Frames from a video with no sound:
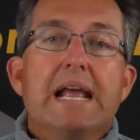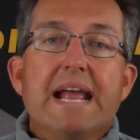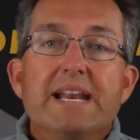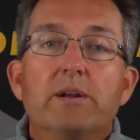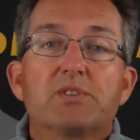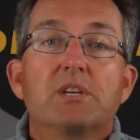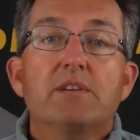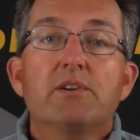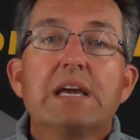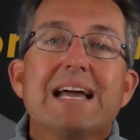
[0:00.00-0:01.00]
and it'll save
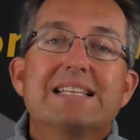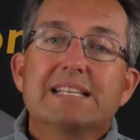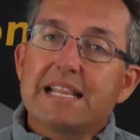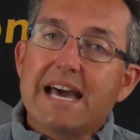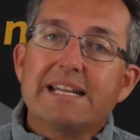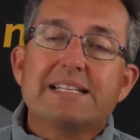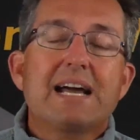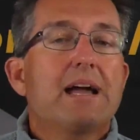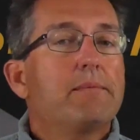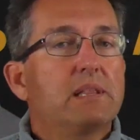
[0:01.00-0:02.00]
you guys a lot of
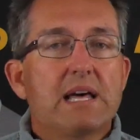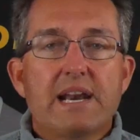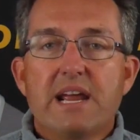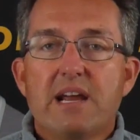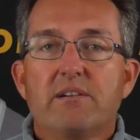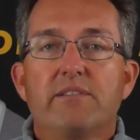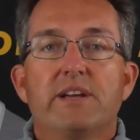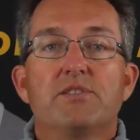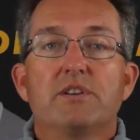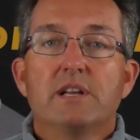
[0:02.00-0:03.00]
time, a lot of
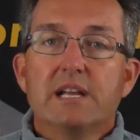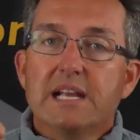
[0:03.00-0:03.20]
aggravation,